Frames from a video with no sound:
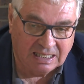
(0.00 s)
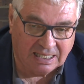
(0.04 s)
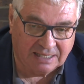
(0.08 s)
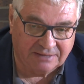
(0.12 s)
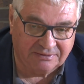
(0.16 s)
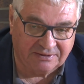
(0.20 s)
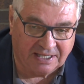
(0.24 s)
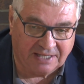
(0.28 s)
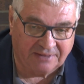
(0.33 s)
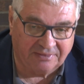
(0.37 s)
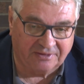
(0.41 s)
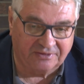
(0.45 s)

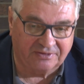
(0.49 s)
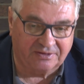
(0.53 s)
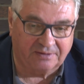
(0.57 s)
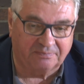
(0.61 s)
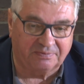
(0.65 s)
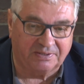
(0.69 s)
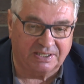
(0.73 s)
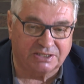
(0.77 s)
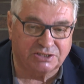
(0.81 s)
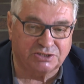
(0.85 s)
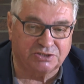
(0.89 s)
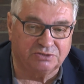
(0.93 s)
And under the
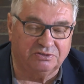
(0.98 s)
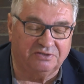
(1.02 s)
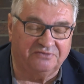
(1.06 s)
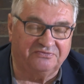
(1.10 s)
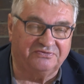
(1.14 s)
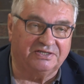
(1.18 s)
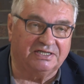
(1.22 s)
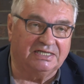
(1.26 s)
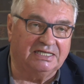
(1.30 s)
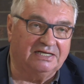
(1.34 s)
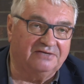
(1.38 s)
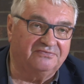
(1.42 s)
pressure of
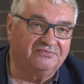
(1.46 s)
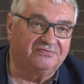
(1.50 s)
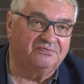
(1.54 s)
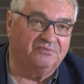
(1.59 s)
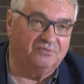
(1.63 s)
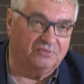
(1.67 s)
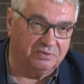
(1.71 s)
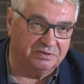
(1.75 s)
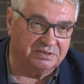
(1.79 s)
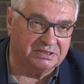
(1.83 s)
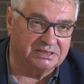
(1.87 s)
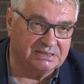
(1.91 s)
the left,
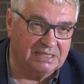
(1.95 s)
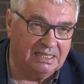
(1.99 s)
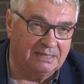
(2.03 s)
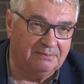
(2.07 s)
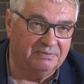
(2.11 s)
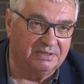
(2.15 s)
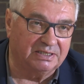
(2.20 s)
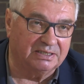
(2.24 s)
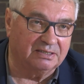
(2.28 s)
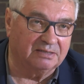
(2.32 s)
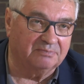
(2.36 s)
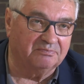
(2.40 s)
for
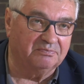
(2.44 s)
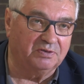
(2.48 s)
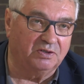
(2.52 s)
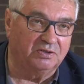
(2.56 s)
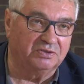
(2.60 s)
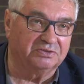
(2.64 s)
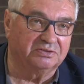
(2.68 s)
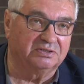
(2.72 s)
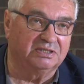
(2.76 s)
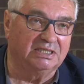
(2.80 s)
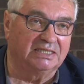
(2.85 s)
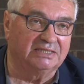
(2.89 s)
example, in
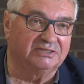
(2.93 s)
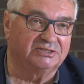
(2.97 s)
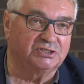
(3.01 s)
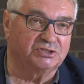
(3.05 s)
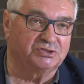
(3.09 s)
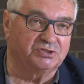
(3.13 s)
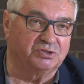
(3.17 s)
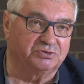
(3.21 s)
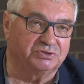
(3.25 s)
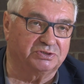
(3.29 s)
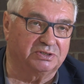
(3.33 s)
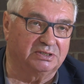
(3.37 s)
Portugal, the
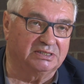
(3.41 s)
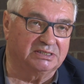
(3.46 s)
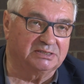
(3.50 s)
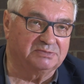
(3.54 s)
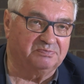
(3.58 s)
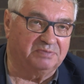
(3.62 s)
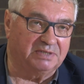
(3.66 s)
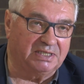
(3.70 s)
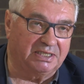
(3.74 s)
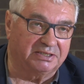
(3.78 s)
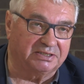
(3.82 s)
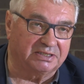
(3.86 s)
Socialist
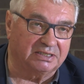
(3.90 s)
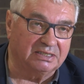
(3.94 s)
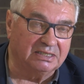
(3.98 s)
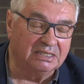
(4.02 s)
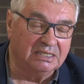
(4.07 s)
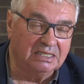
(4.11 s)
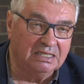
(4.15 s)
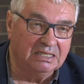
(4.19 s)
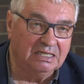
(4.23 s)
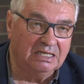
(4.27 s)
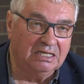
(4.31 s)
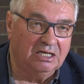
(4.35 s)
Party
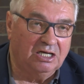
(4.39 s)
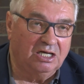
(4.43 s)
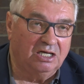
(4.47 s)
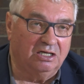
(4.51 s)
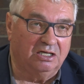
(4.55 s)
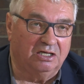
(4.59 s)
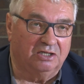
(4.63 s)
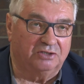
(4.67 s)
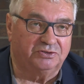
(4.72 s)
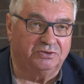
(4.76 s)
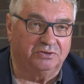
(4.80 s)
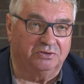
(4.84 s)

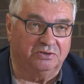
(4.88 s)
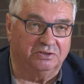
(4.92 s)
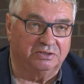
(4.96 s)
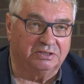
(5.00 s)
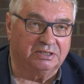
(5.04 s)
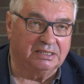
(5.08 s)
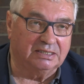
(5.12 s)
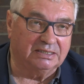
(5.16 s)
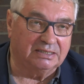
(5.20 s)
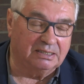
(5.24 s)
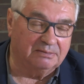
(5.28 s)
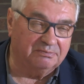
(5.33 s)
uh, turned
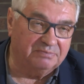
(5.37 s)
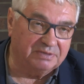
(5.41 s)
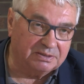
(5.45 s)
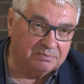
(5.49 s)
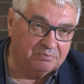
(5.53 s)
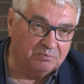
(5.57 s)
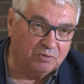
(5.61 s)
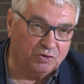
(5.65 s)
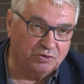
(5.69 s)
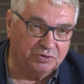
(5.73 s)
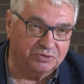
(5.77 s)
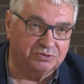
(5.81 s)
a little bit
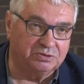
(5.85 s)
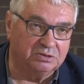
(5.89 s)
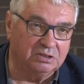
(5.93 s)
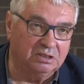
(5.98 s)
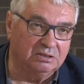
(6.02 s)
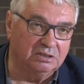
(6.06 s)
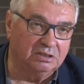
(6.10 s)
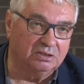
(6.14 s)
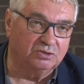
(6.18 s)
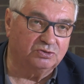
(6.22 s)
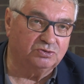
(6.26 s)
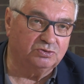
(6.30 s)
more
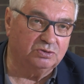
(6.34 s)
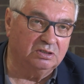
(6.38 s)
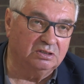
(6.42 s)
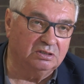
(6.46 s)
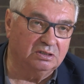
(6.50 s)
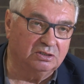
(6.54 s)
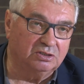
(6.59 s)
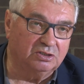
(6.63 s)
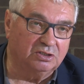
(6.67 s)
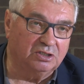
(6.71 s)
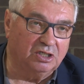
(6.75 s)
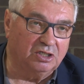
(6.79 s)
uh, to,
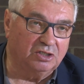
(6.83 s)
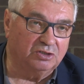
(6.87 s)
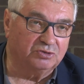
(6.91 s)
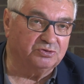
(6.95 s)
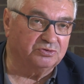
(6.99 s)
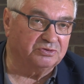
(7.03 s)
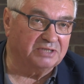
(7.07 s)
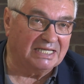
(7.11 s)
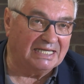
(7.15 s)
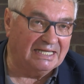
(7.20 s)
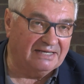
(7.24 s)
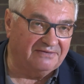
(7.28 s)
uh,
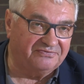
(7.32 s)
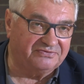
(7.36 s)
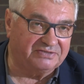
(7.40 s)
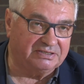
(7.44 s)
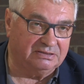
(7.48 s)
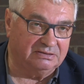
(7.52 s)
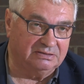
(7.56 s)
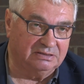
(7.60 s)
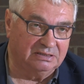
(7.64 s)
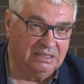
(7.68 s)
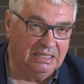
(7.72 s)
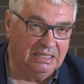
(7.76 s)
to the left,